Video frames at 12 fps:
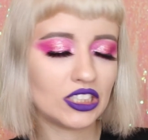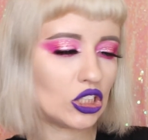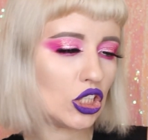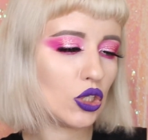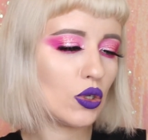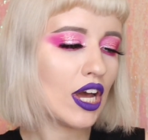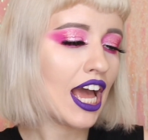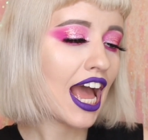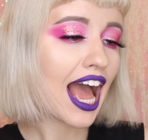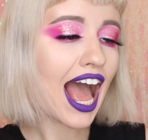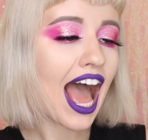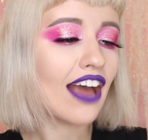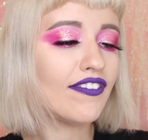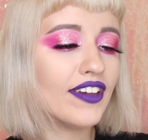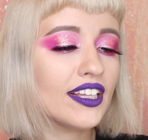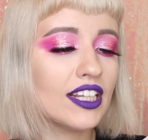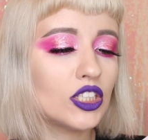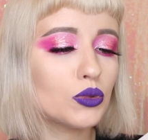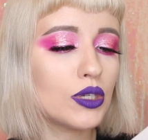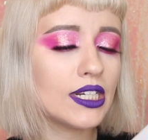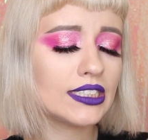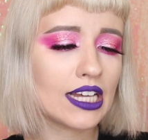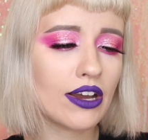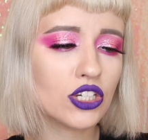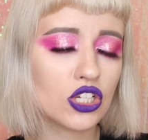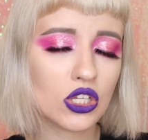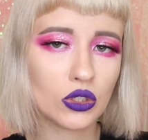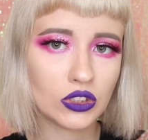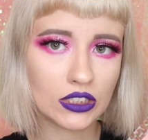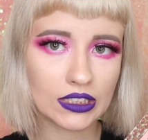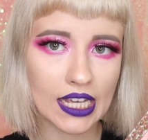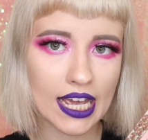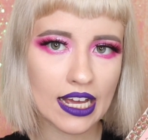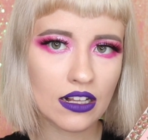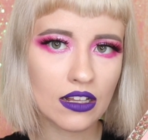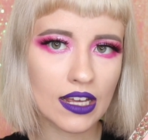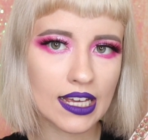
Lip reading: So I think this one is now actually on sale.